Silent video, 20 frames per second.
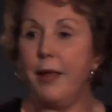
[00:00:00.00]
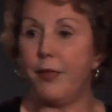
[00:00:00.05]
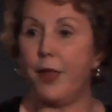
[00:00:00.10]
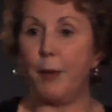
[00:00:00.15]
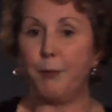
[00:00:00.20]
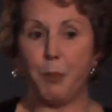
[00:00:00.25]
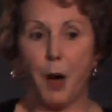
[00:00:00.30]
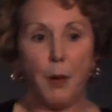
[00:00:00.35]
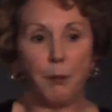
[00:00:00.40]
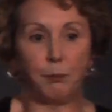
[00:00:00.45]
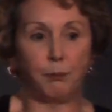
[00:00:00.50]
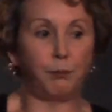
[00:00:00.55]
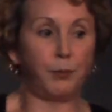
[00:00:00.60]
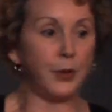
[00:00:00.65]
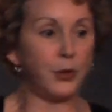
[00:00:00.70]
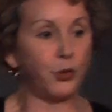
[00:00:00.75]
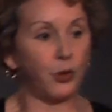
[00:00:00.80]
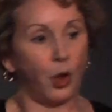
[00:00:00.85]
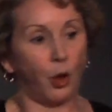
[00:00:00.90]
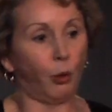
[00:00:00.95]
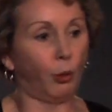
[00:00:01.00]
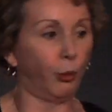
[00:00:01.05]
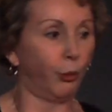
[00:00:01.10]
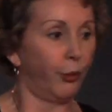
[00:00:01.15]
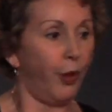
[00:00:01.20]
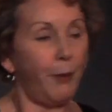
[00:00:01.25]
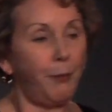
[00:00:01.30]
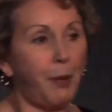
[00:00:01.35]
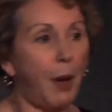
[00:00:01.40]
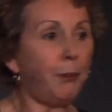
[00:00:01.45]
the puppet show,
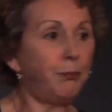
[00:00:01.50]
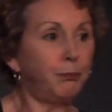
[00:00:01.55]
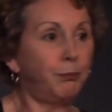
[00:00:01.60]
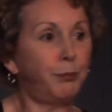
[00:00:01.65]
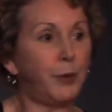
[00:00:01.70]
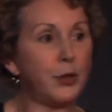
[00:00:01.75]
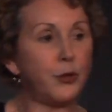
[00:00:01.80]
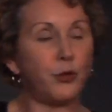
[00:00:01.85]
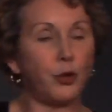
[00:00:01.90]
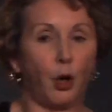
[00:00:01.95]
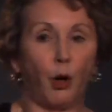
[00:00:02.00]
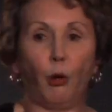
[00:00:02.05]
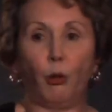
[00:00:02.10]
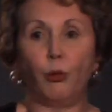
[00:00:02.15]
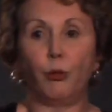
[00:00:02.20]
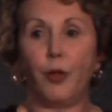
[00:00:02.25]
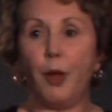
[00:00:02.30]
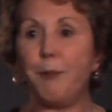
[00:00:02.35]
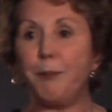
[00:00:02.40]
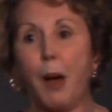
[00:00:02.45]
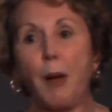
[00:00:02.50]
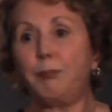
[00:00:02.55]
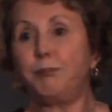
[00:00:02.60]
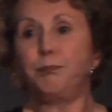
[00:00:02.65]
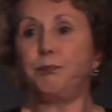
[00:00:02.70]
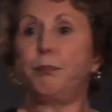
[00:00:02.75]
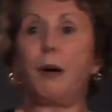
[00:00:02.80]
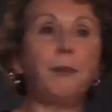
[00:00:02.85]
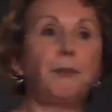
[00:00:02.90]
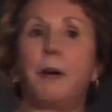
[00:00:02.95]
the puppet show,
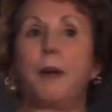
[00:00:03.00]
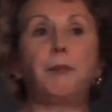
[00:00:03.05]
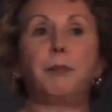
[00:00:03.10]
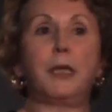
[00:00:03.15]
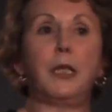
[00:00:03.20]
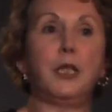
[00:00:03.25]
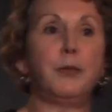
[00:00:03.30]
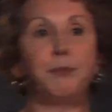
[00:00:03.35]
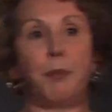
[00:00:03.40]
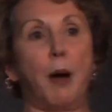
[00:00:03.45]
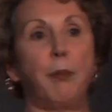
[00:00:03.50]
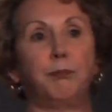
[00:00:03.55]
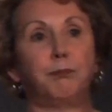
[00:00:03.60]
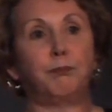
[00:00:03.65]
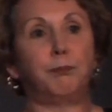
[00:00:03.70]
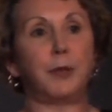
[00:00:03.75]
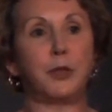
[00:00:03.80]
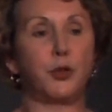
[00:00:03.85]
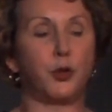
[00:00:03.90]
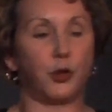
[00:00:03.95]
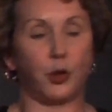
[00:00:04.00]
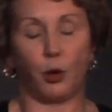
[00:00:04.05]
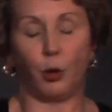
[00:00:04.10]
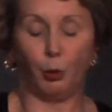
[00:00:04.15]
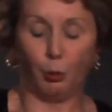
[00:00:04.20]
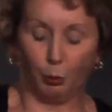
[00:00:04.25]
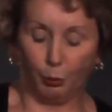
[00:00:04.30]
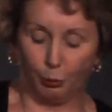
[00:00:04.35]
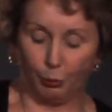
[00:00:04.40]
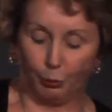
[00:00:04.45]
the puppety puppet
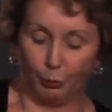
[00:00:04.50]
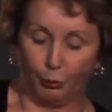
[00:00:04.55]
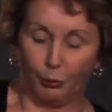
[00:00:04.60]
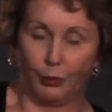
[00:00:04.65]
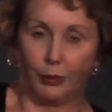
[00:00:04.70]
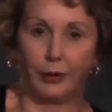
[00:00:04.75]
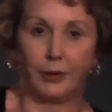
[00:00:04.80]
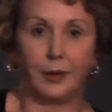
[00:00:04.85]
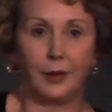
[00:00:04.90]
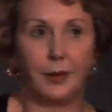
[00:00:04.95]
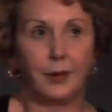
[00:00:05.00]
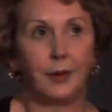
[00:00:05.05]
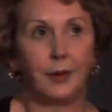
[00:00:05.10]
show.